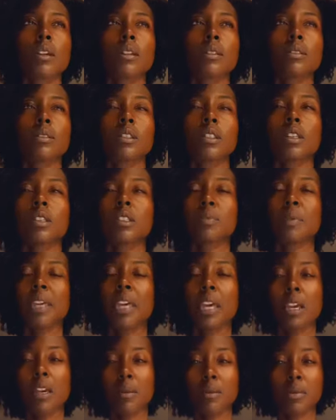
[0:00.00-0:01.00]

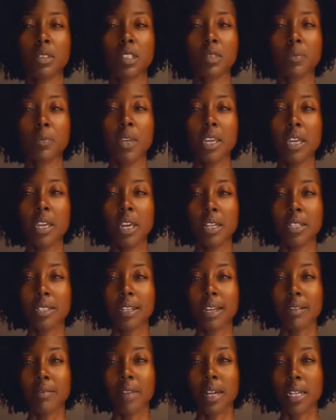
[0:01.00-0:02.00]
speaking speaking
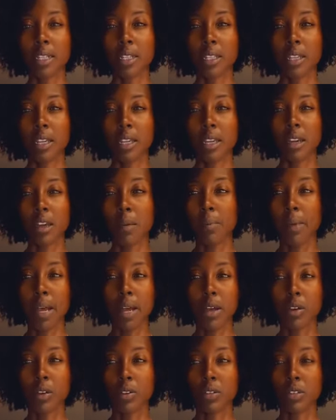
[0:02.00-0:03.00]
directly
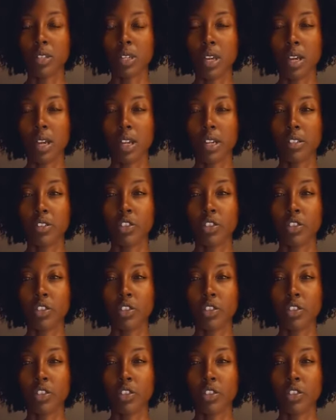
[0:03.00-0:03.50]
about uh,